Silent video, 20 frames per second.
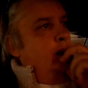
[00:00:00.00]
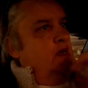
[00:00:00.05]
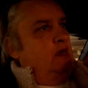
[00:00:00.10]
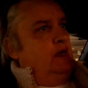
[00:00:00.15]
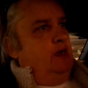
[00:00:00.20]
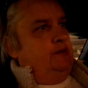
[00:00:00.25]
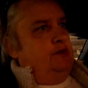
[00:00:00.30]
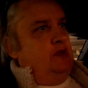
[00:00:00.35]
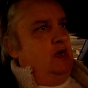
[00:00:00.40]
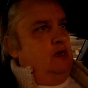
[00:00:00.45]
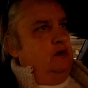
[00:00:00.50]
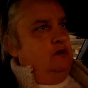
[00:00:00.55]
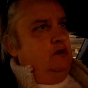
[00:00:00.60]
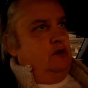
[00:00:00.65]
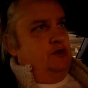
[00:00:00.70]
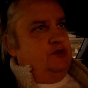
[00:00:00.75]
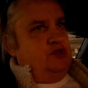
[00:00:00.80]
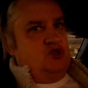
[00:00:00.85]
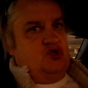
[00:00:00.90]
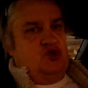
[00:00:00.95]
And then you've
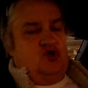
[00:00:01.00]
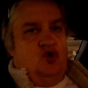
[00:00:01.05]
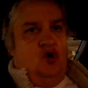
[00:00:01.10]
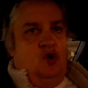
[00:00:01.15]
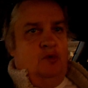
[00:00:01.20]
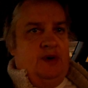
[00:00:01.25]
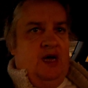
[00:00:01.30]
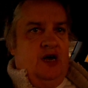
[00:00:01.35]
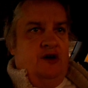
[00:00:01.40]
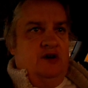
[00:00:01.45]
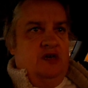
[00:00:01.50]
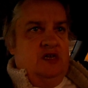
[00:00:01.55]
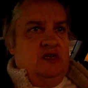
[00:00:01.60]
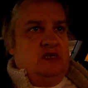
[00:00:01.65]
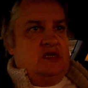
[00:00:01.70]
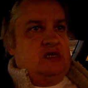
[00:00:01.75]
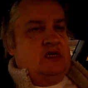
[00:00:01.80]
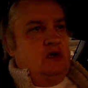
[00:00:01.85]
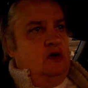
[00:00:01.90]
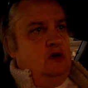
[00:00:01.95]
got
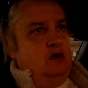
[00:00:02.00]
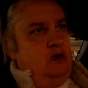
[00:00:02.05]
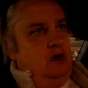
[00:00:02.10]
strawberries,